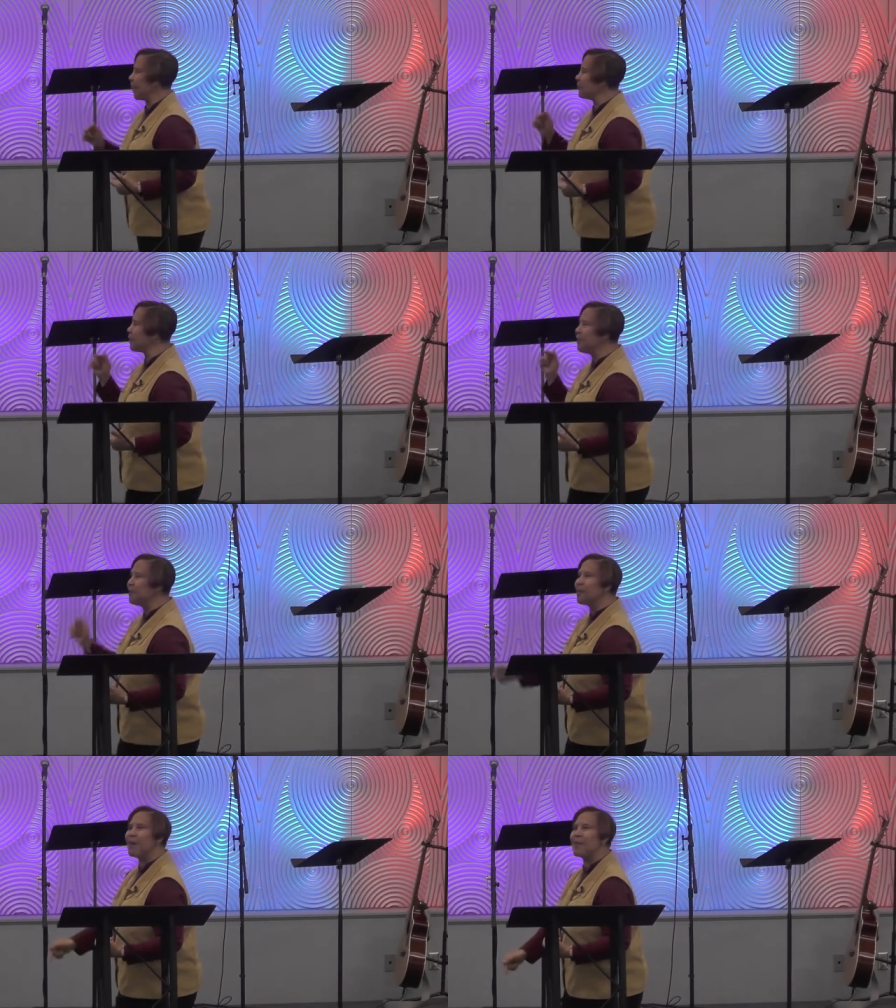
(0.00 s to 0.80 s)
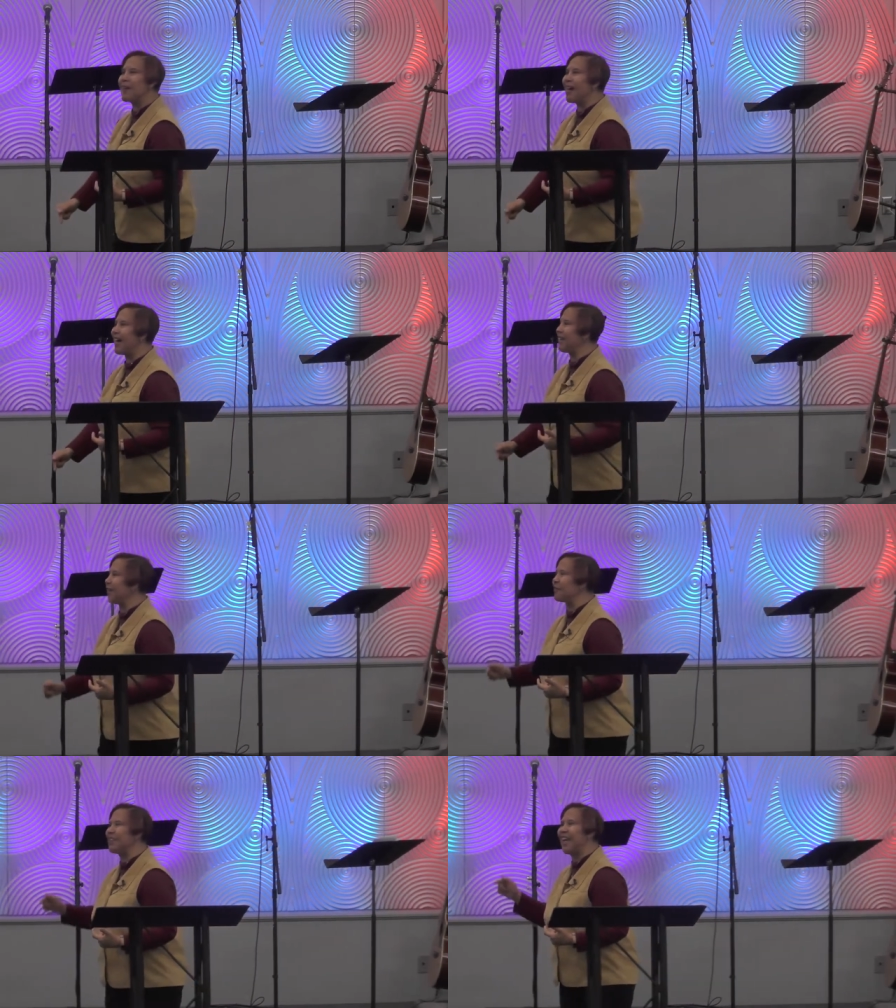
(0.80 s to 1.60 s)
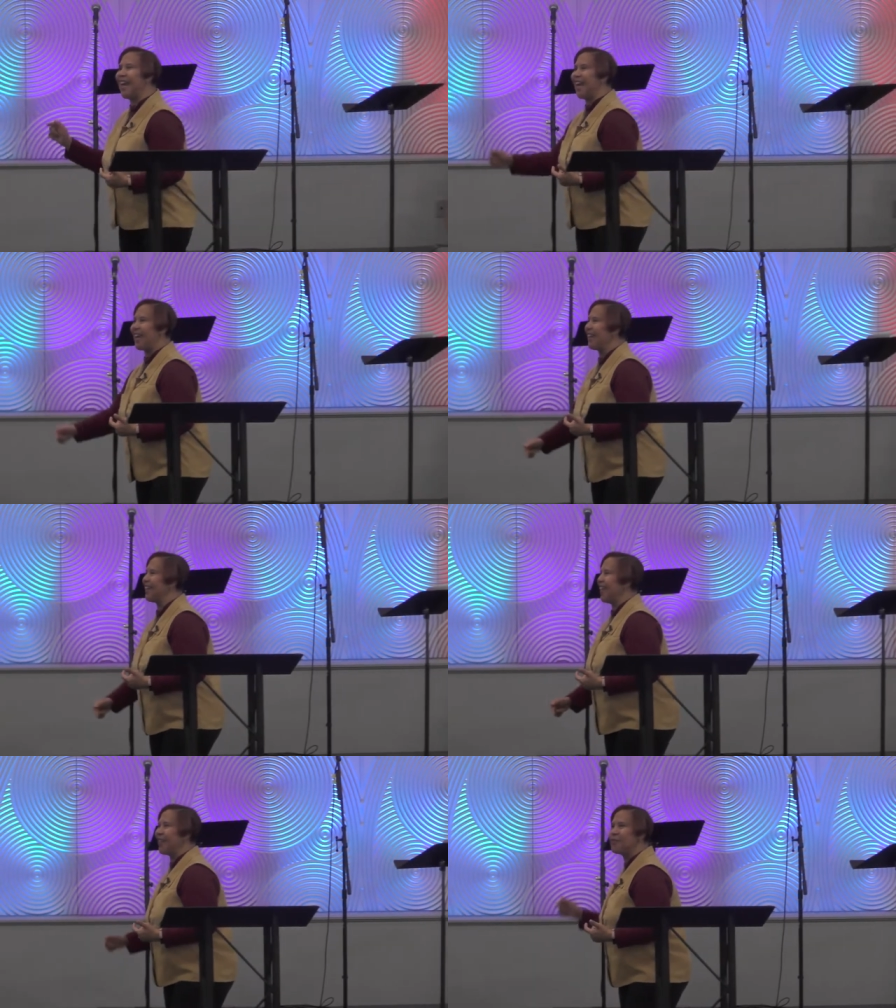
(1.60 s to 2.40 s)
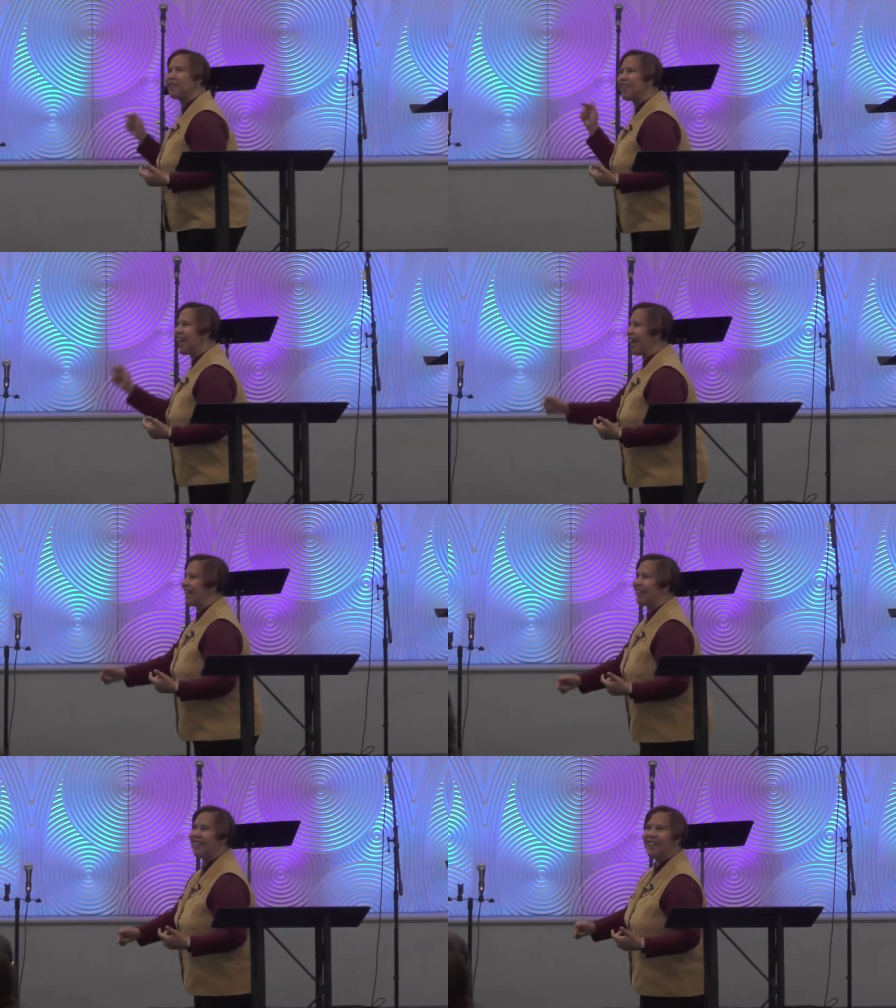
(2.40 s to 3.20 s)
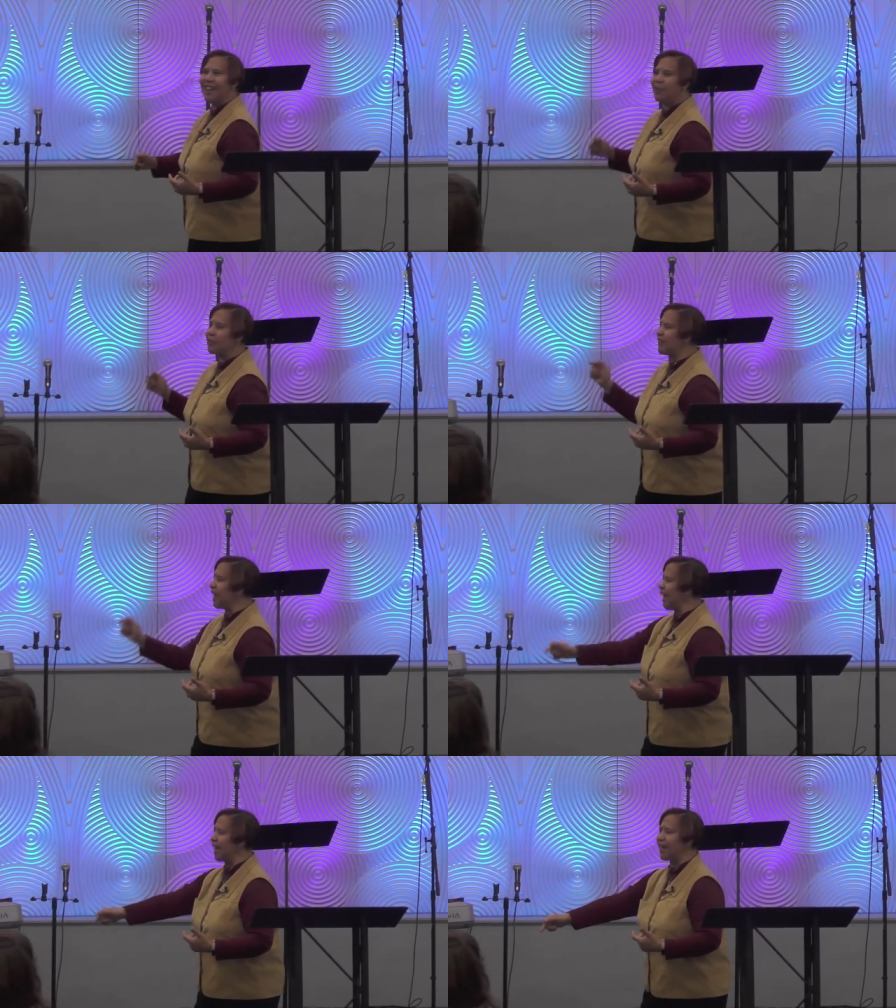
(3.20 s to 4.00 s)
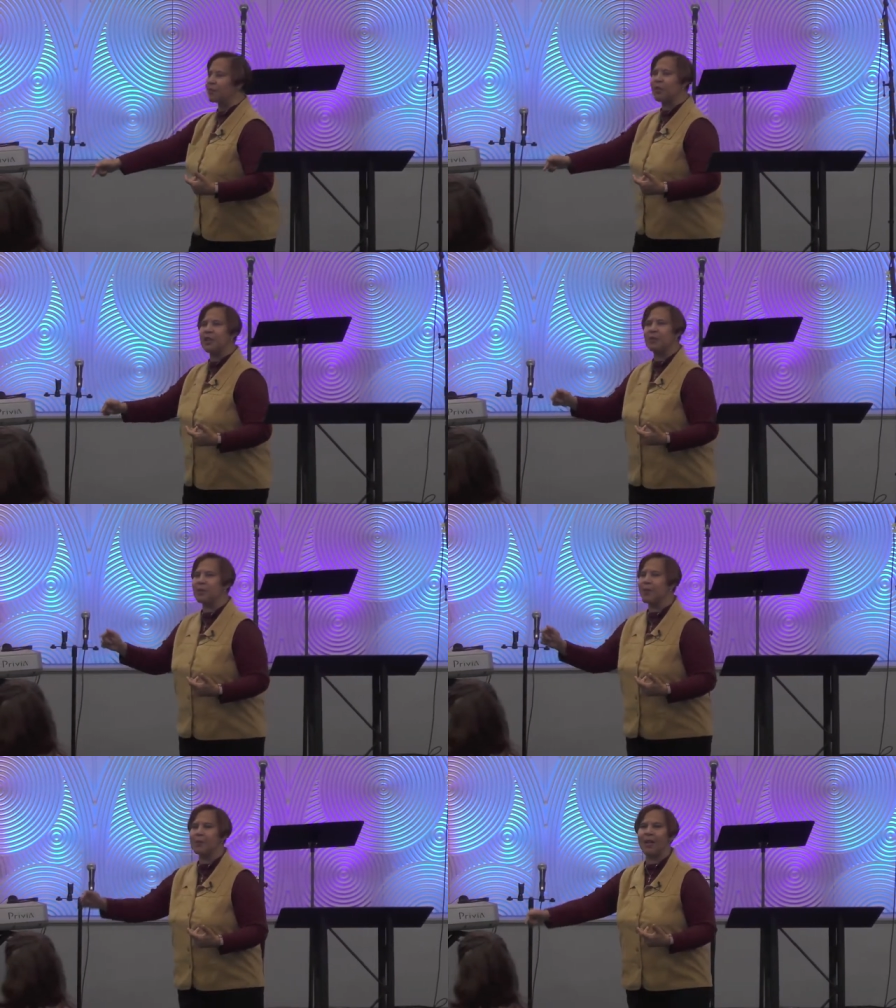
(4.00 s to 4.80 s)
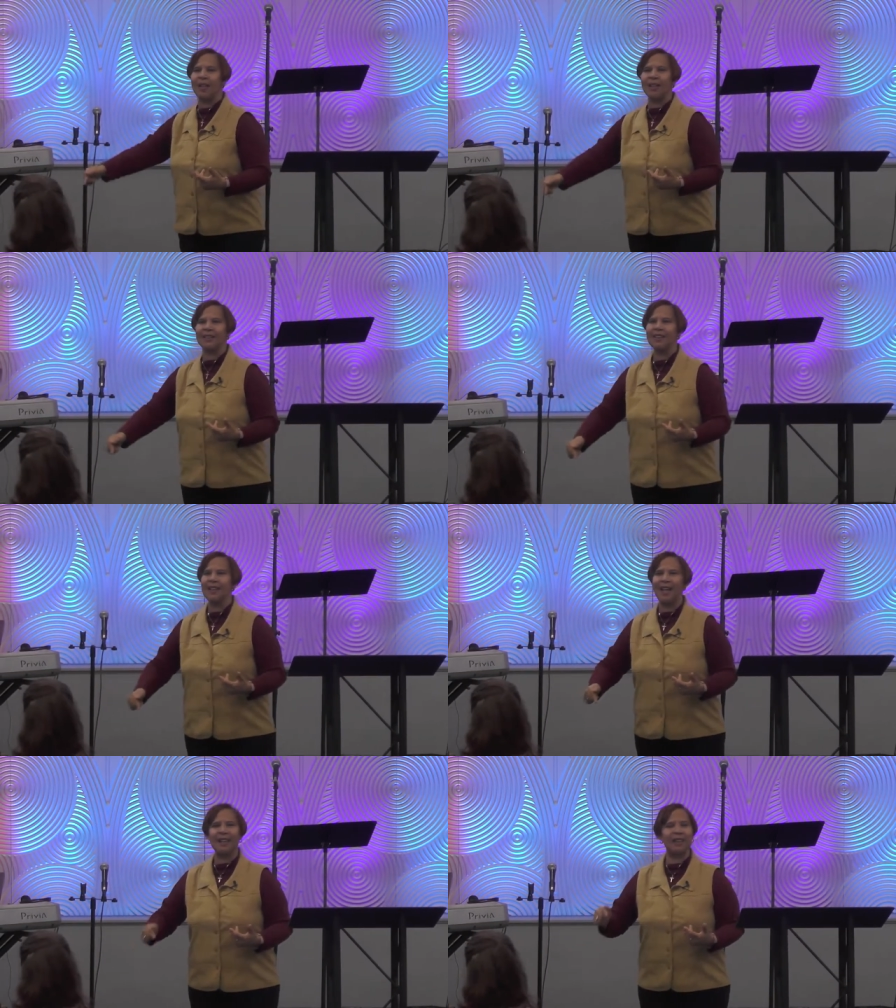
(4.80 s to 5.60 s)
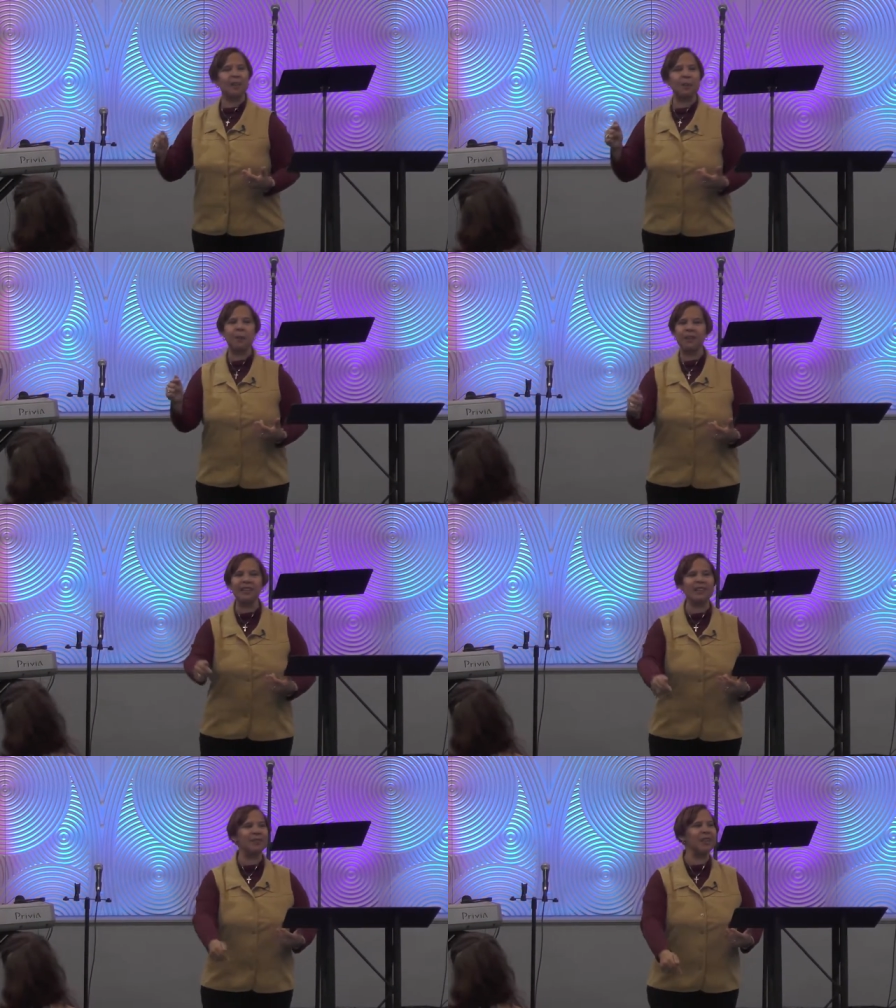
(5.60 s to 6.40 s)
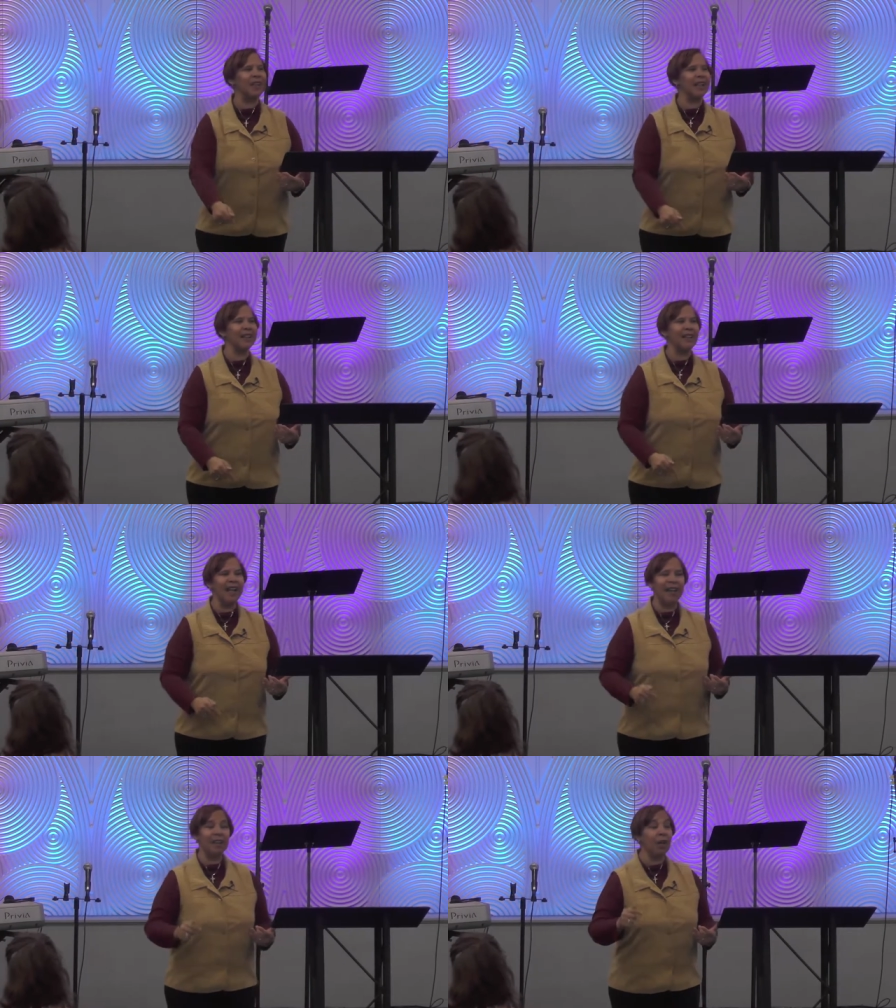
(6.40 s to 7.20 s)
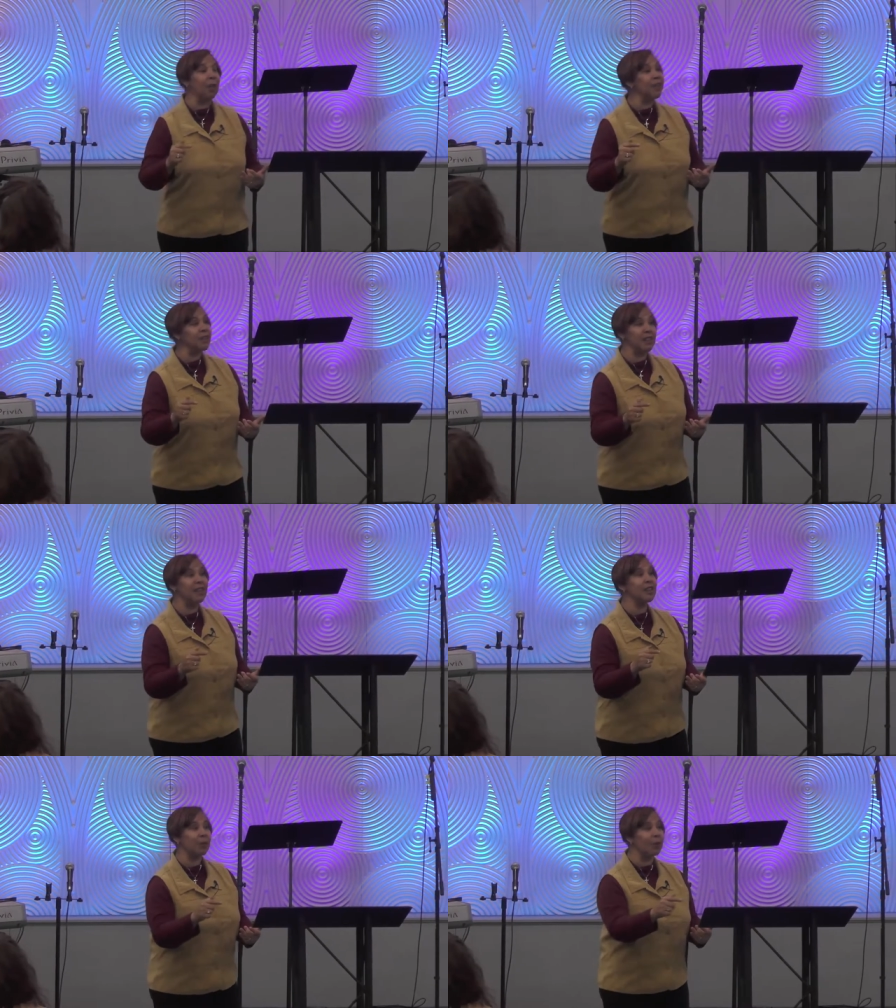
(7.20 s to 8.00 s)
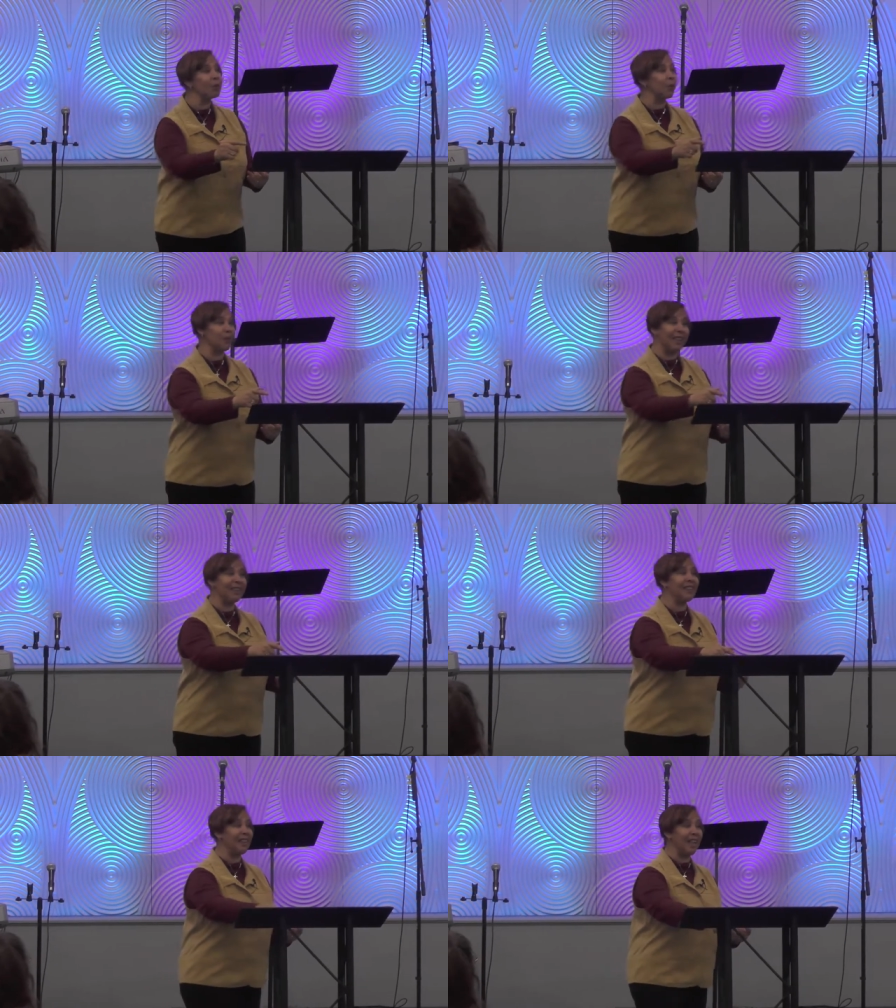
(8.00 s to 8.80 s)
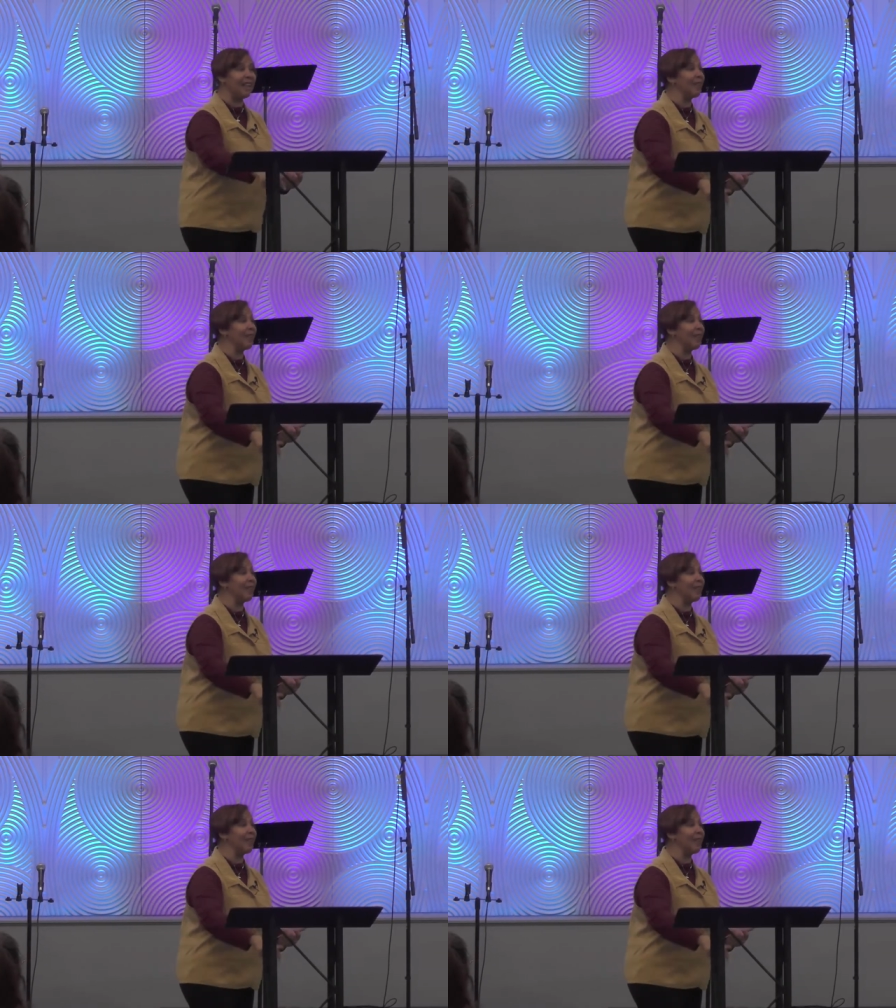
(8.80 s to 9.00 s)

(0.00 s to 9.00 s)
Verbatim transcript: I'm renewing my mind every day, every day, every day. I'm renewing my mind. I get in the presence of God. I go into His throne room and I say, God,